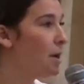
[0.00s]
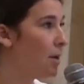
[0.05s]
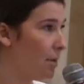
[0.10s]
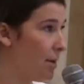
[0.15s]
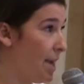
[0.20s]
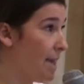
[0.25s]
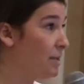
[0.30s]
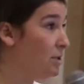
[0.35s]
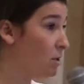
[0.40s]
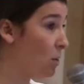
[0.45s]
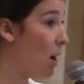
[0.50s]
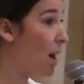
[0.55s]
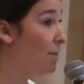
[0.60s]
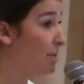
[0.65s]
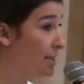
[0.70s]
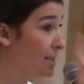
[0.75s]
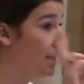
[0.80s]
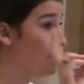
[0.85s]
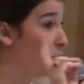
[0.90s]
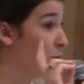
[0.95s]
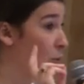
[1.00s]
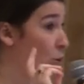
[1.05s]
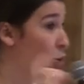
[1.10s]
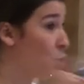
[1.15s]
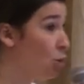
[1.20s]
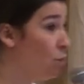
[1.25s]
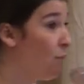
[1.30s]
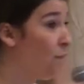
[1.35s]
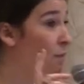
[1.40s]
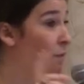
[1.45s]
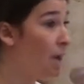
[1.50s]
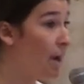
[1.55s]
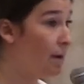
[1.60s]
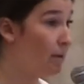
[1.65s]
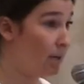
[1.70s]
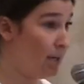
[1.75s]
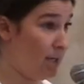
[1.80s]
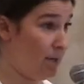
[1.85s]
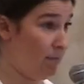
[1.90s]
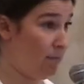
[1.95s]
Okay, so I would say those are two
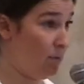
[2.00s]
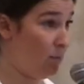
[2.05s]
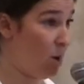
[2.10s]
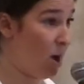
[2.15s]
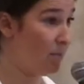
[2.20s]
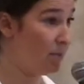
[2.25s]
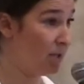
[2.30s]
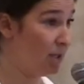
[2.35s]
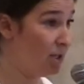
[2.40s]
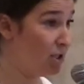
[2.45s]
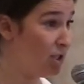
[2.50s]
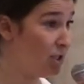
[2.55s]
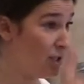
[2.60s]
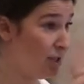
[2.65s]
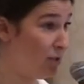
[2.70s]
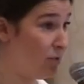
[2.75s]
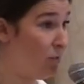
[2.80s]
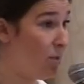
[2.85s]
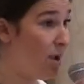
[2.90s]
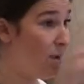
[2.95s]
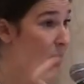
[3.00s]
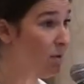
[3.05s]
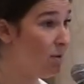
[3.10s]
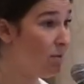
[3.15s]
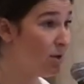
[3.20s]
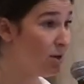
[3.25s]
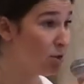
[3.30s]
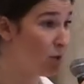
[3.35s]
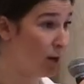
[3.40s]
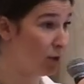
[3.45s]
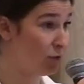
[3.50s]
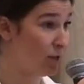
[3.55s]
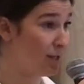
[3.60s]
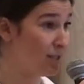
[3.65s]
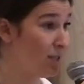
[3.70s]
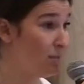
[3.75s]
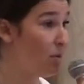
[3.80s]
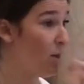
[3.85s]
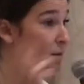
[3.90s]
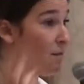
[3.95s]
very different populations, and the way we would
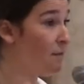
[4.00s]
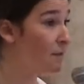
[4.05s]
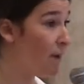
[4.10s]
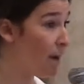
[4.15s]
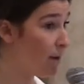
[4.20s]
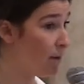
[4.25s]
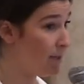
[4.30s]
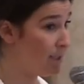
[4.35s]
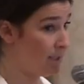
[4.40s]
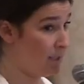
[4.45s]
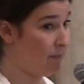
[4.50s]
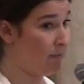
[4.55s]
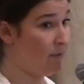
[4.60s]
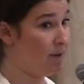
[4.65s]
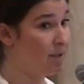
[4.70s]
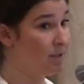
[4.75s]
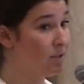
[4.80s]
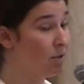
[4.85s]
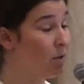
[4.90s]
address them are very different.